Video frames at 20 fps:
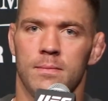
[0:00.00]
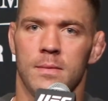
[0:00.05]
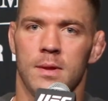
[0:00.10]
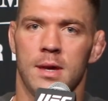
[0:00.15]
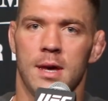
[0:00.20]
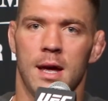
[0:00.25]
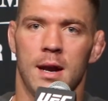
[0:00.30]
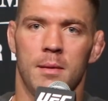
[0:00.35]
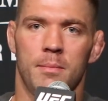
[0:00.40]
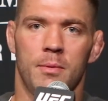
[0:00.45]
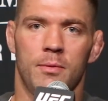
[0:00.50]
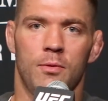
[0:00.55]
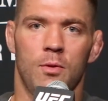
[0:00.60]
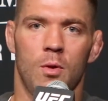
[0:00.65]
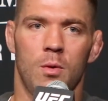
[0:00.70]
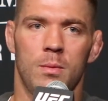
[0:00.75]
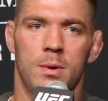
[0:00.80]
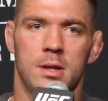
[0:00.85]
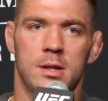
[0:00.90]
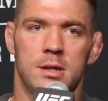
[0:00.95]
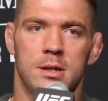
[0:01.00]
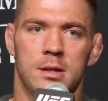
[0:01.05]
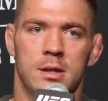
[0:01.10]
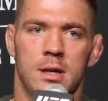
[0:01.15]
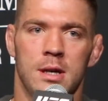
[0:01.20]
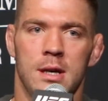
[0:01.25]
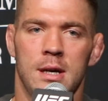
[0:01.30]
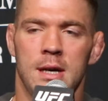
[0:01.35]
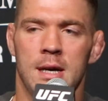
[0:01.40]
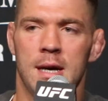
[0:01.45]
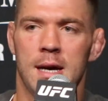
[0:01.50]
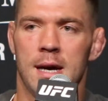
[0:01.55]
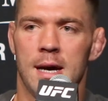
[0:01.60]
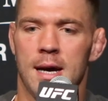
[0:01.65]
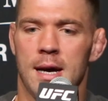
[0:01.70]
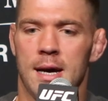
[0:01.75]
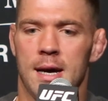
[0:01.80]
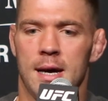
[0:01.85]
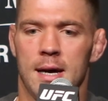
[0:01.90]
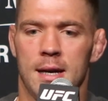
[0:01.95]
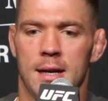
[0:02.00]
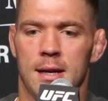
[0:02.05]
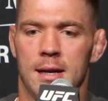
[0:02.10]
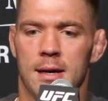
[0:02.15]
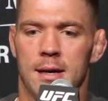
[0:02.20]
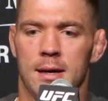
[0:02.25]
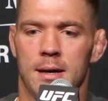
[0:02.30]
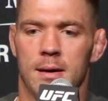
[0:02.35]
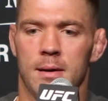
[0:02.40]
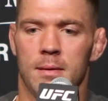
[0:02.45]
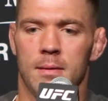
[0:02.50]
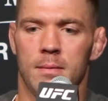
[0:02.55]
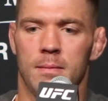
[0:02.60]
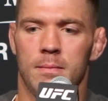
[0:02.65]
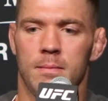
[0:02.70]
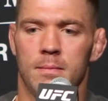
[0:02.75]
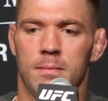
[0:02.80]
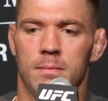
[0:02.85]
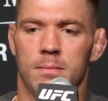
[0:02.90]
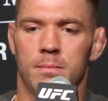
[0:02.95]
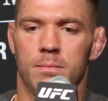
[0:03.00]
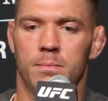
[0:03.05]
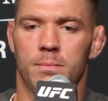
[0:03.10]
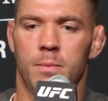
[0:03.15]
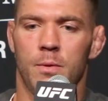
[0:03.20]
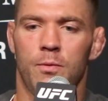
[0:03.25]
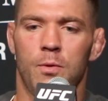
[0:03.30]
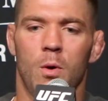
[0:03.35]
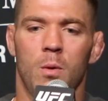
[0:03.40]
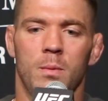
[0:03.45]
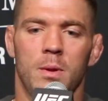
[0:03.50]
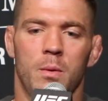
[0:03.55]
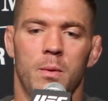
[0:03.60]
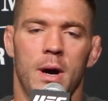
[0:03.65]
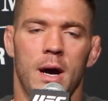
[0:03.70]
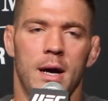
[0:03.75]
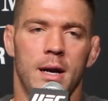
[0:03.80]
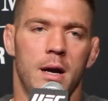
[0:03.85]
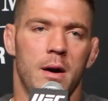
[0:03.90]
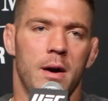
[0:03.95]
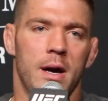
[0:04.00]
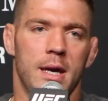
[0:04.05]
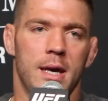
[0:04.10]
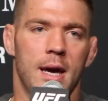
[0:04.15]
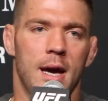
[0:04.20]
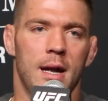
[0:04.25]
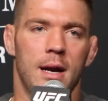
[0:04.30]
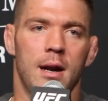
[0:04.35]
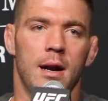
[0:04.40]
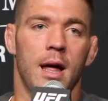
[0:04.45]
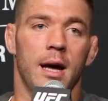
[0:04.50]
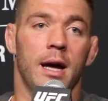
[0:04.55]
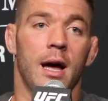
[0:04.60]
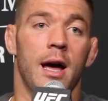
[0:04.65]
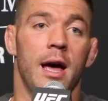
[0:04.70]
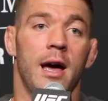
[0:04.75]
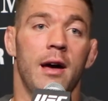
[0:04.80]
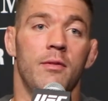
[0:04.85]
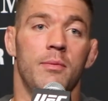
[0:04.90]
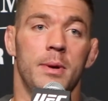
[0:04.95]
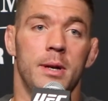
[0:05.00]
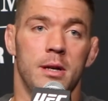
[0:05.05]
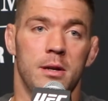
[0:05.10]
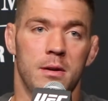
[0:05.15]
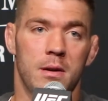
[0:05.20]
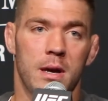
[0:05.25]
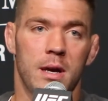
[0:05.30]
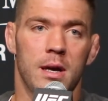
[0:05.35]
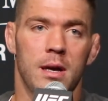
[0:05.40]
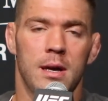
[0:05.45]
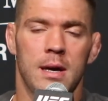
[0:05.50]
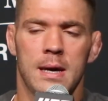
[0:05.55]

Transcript: get a performance, and perform the way I know I can and like I have been doing.